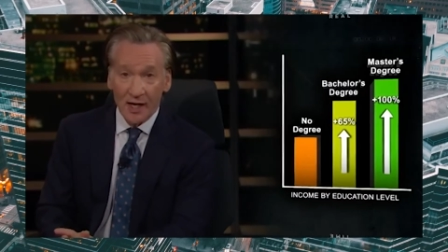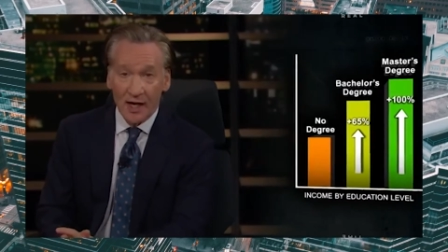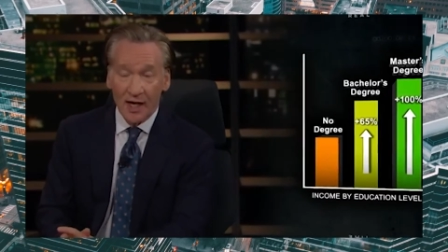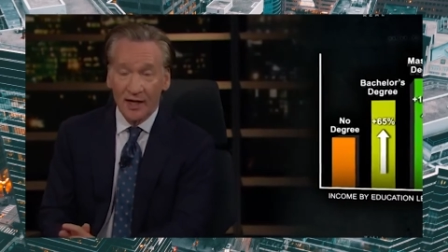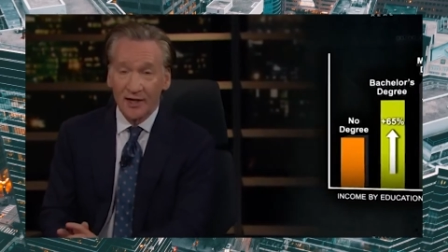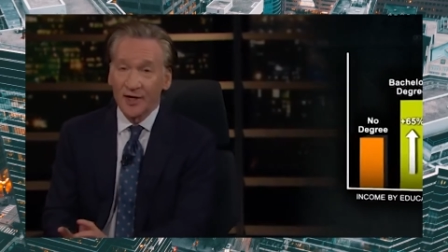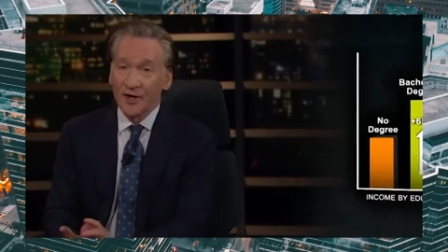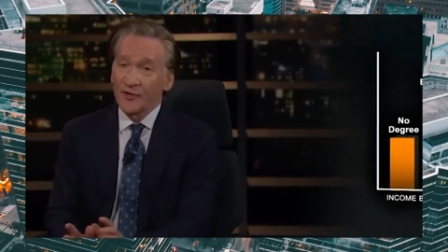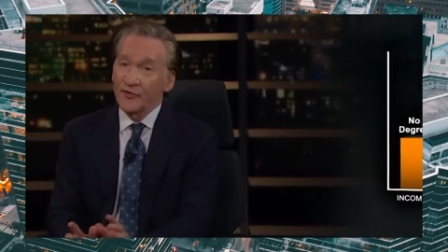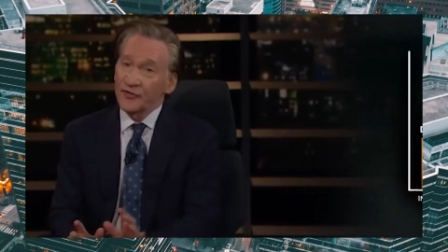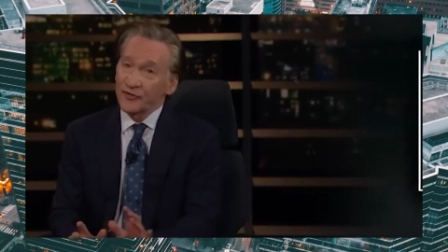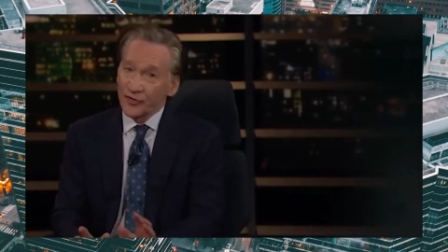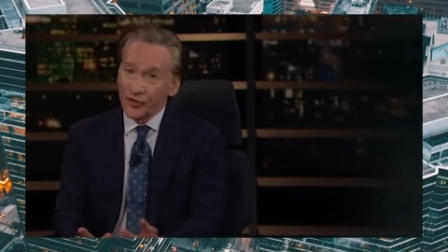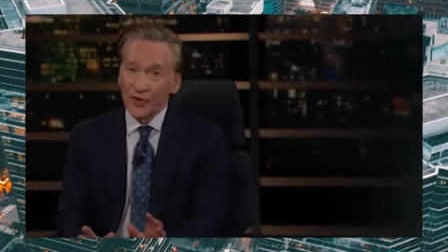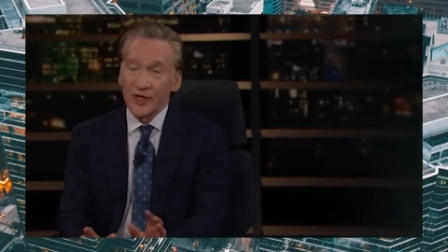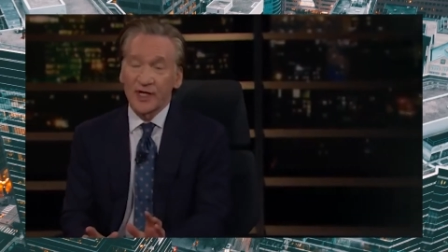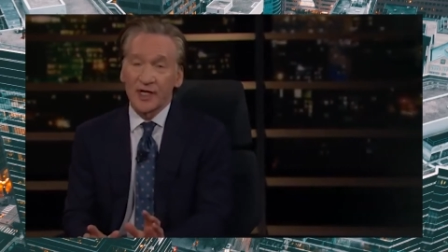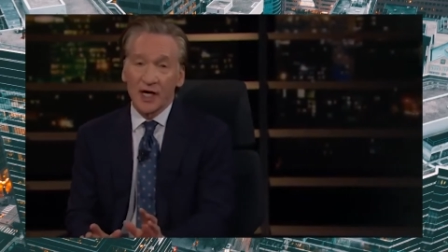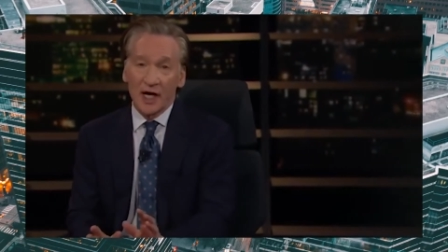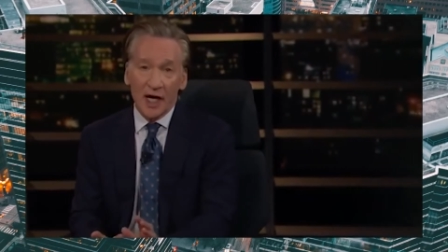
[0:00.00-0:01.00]
I know
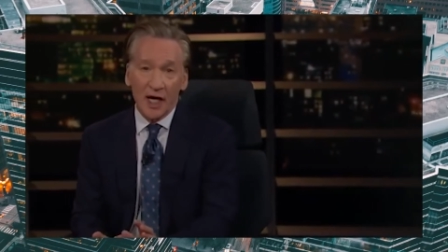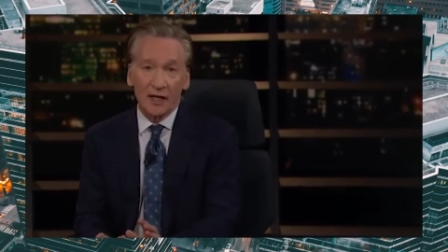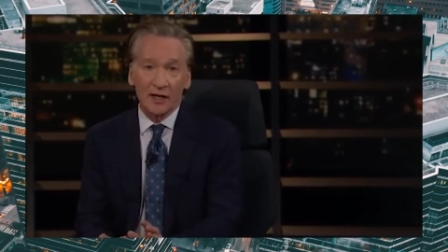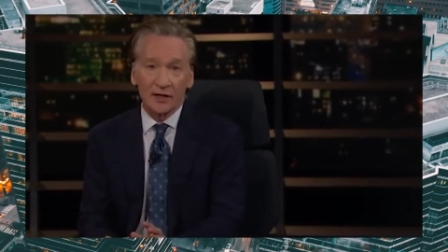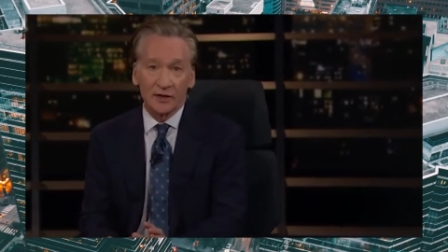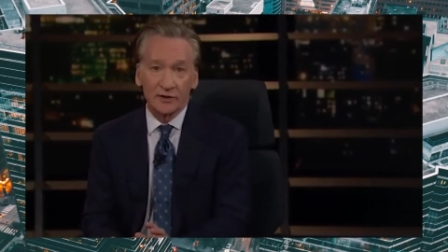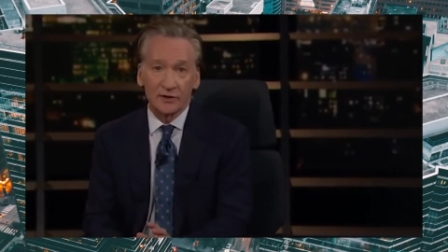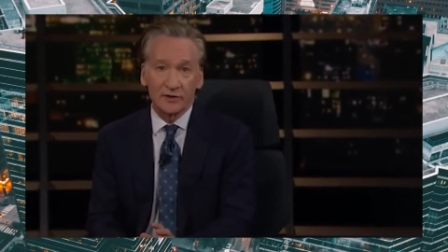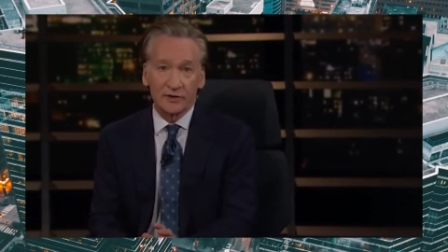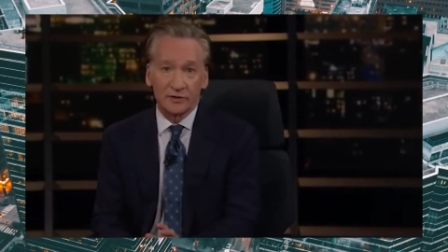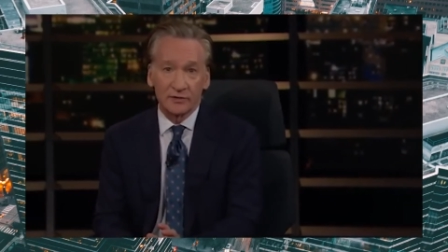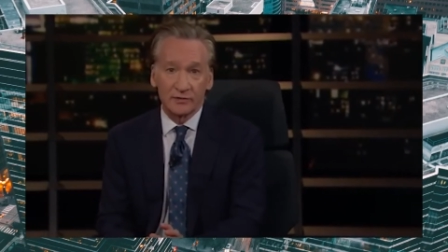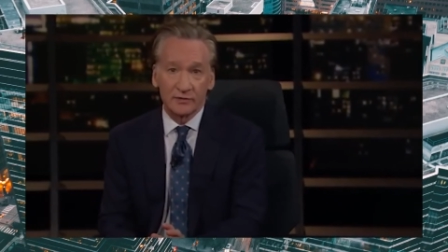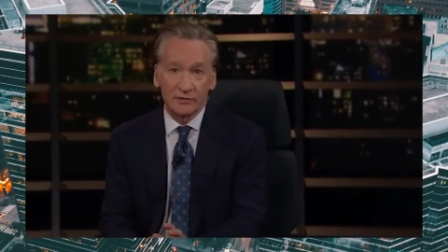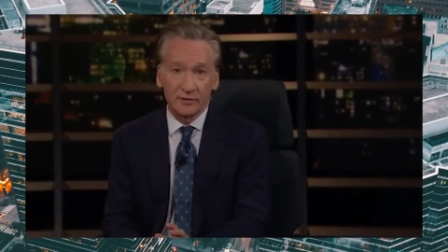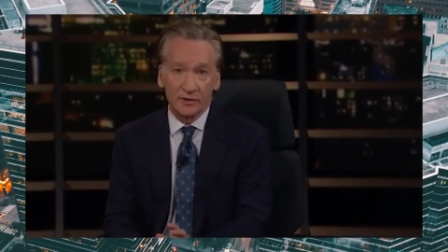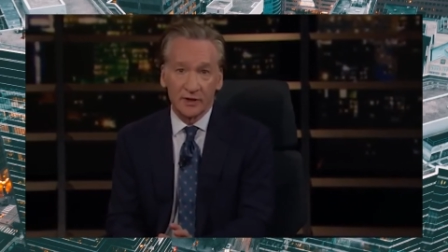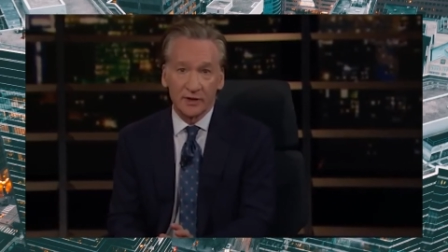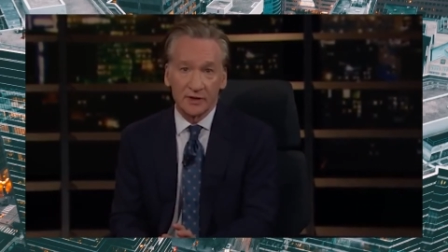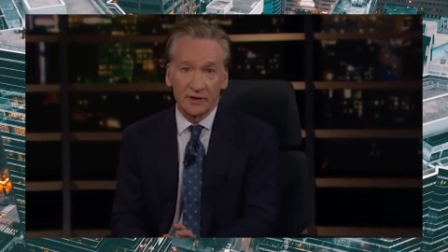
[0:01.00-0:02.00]
free college
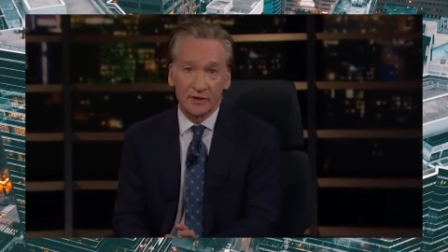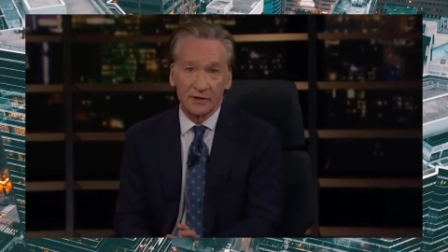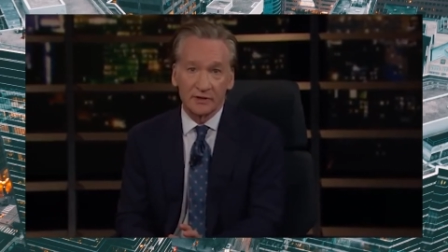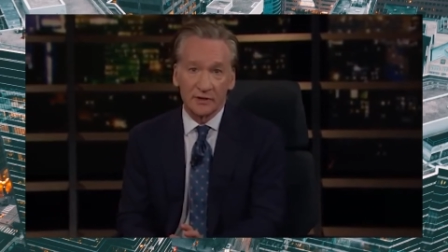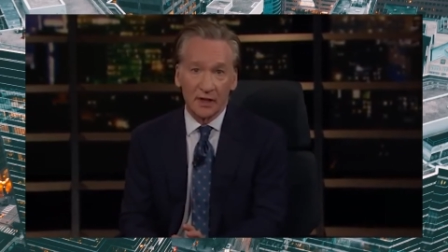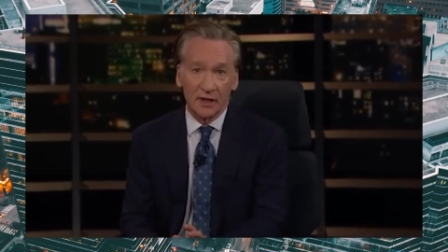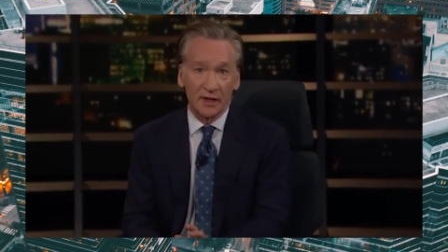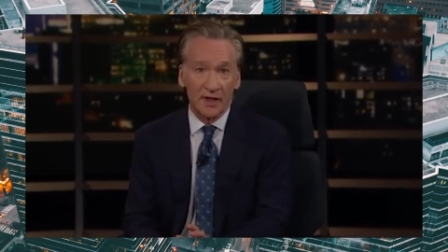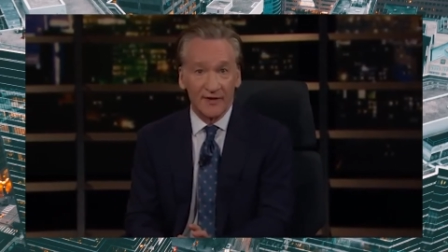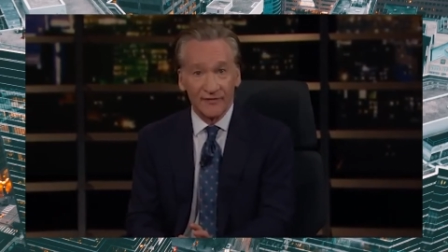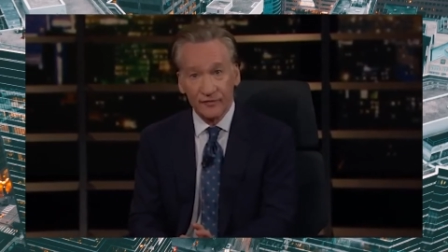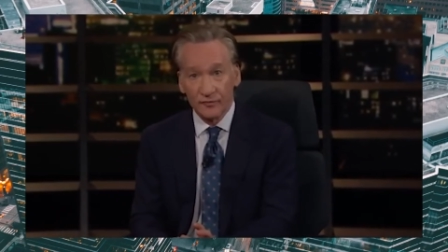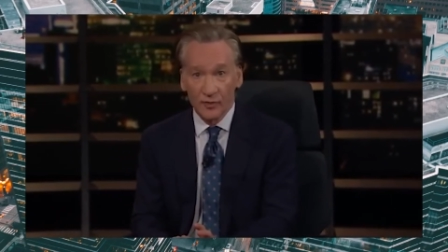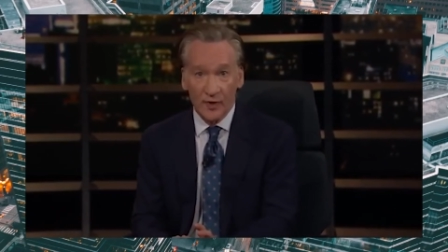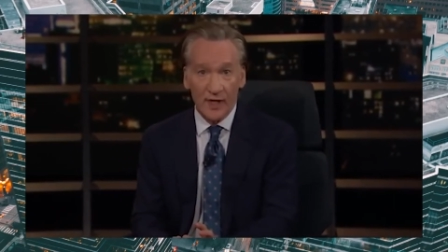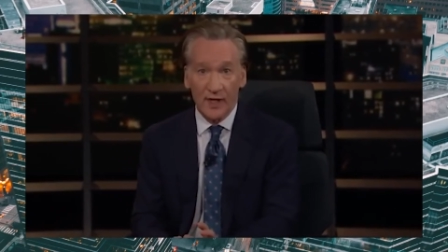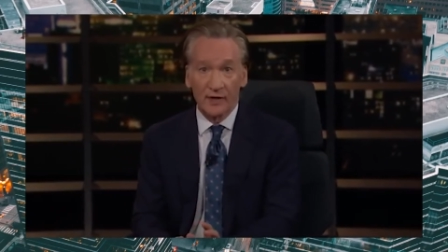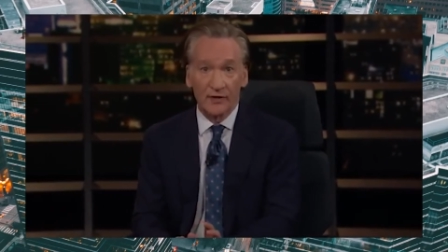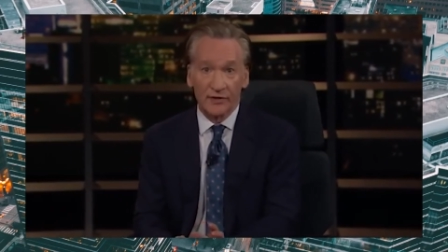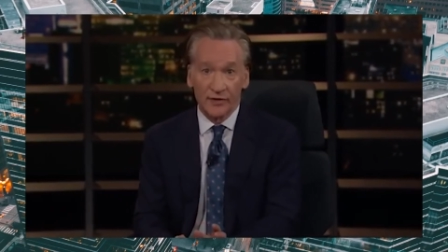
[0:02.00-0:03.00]
is a
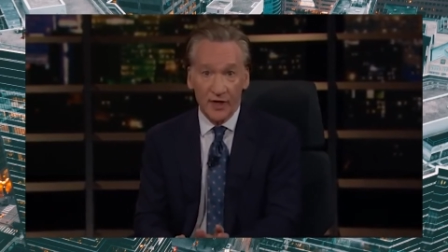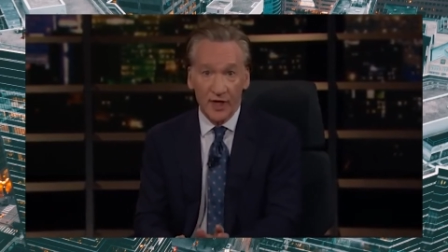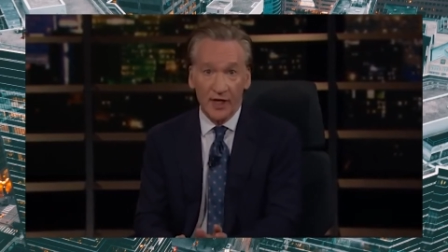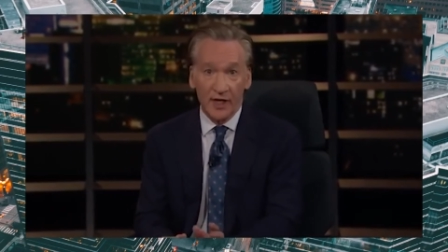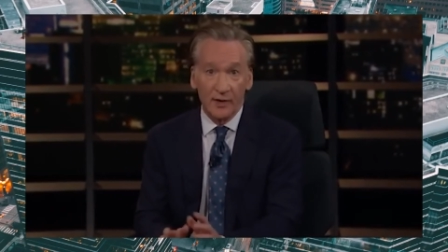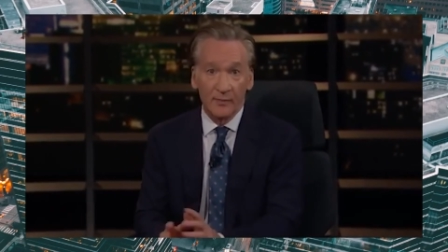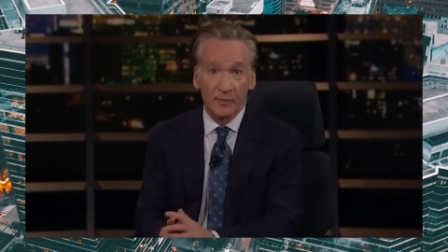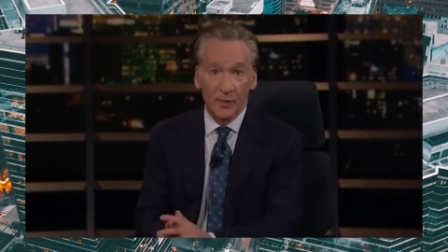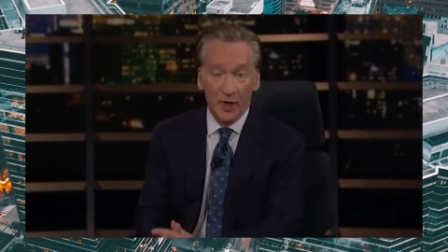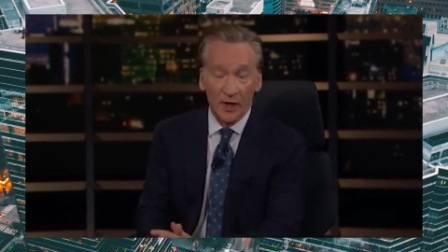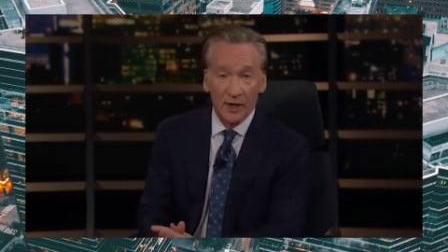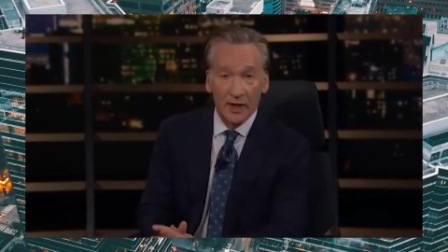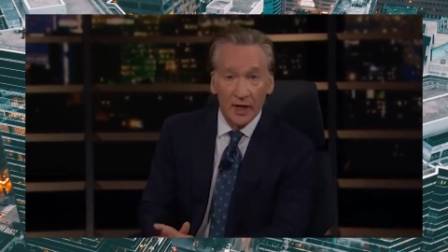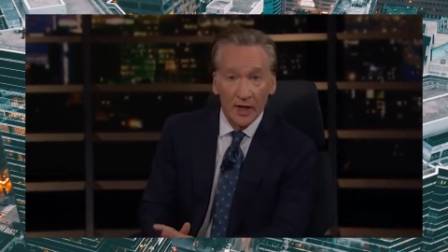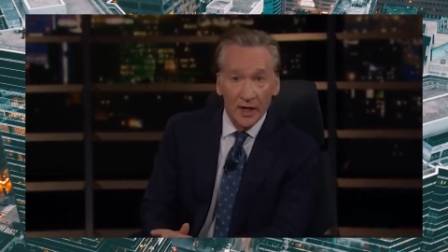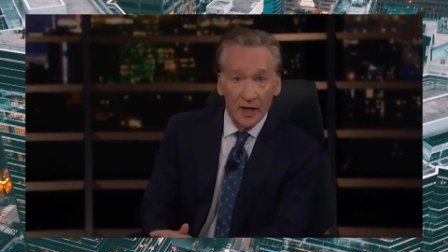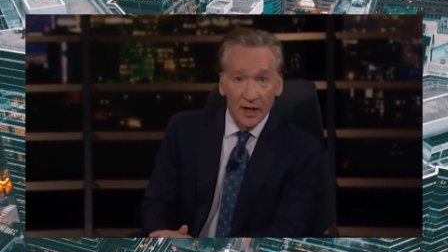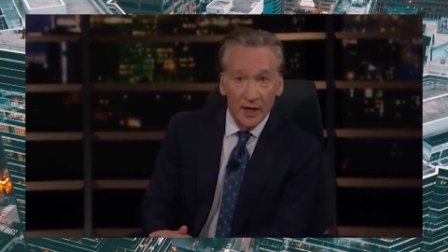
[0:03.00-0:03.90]
left-wing thing, but